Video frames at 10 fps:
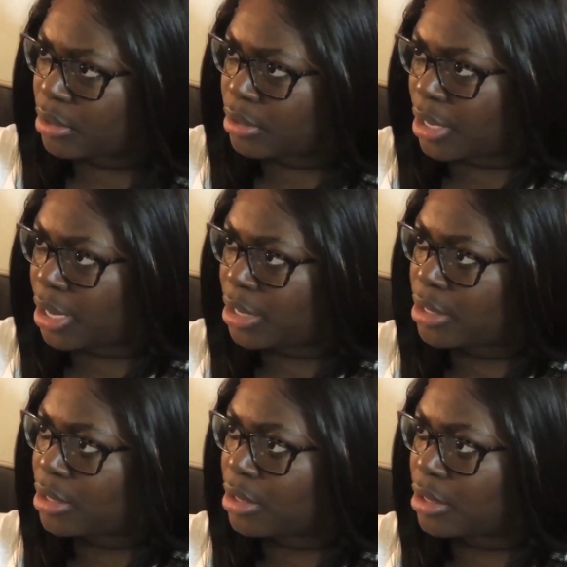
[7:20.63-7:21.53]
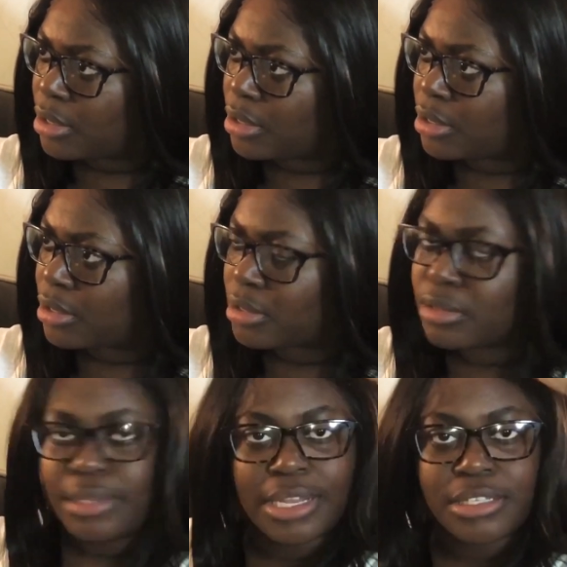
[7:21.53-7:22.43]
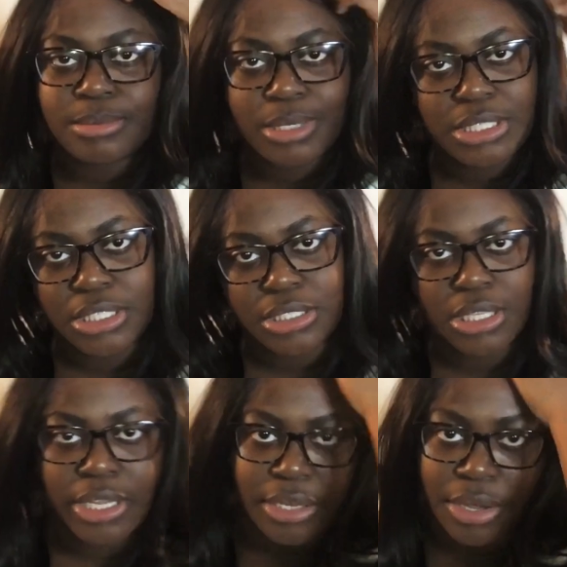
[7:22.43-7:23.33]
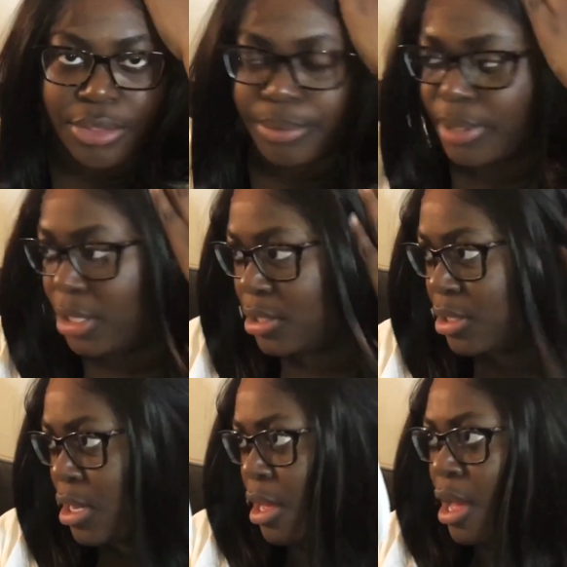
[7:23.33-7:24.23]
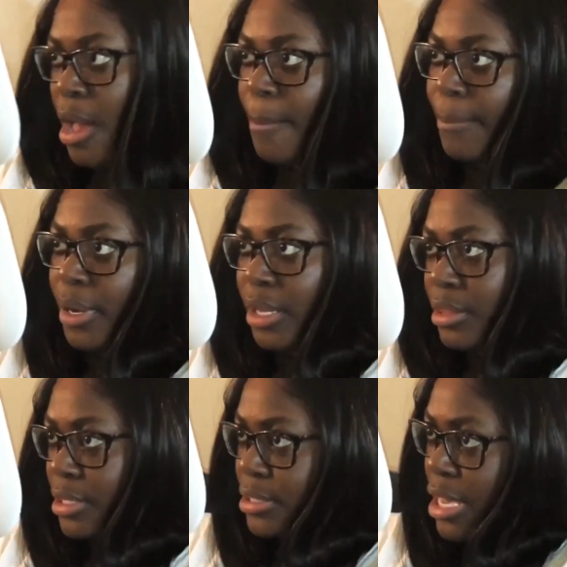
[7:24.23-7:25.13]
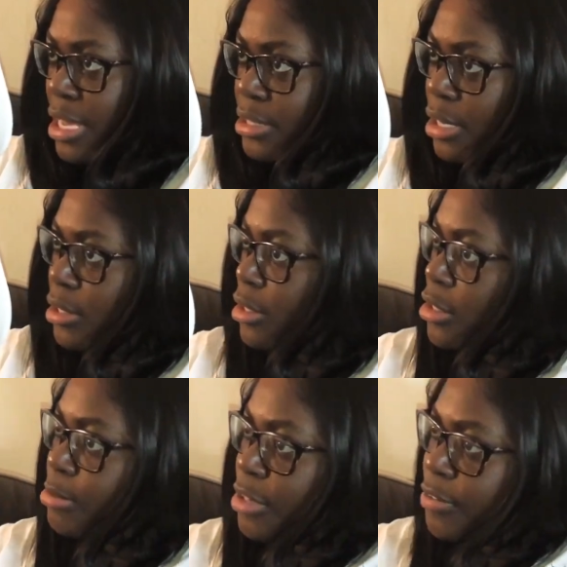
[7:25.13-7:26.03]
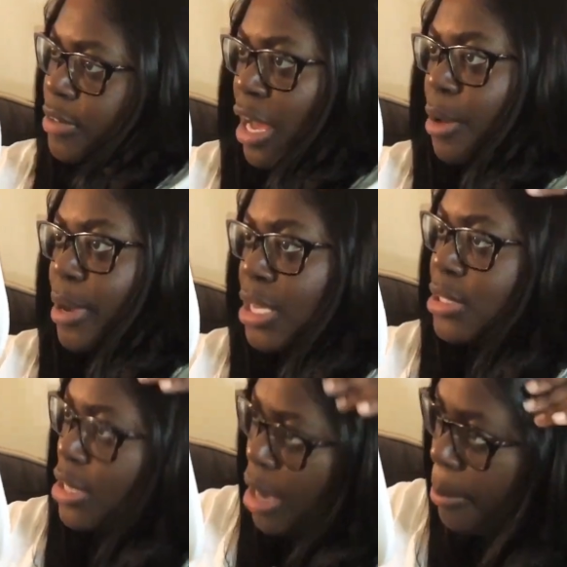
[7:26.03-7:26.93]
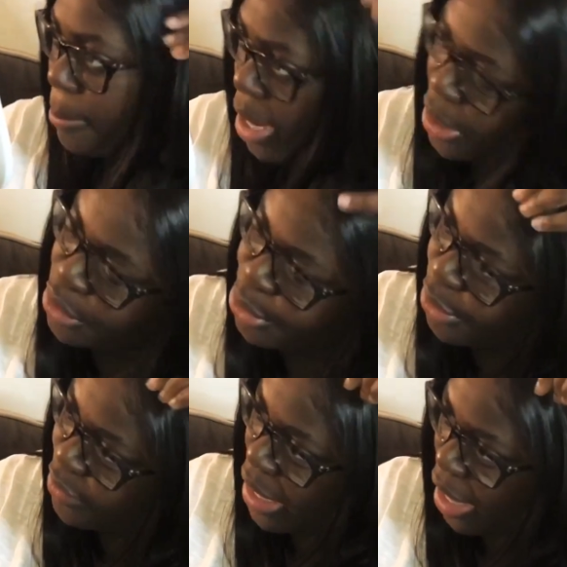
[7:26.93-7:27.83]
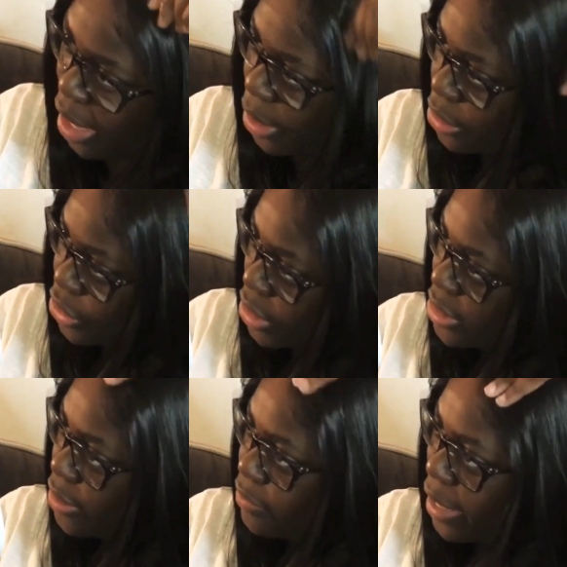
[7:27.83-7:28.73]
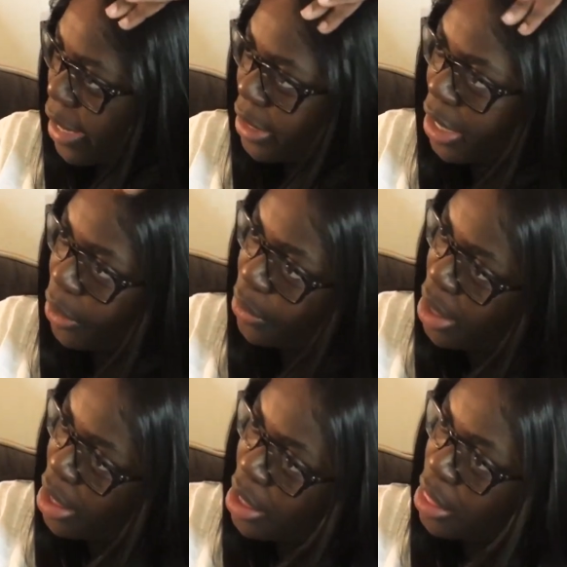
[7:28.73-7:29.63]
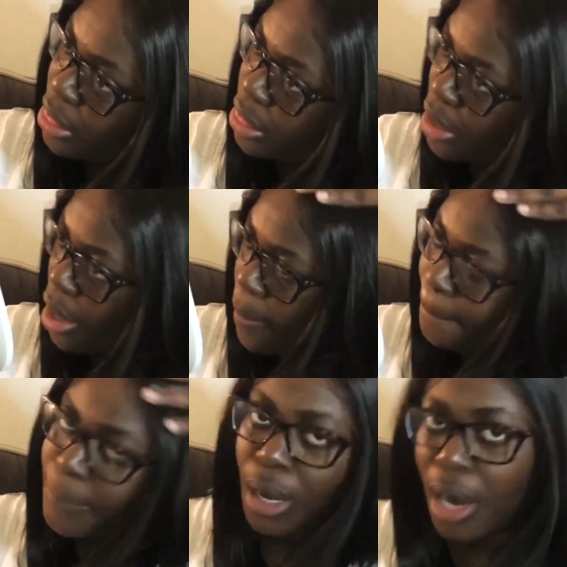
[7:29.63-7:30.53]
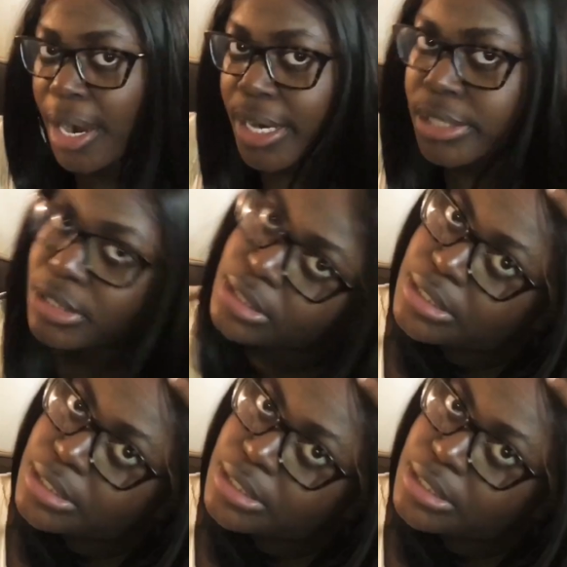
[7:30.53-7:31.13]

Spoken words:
not as much as like other wigs, but this has a little bit of flyaways, and I might use a flat iron just to flatten out the part.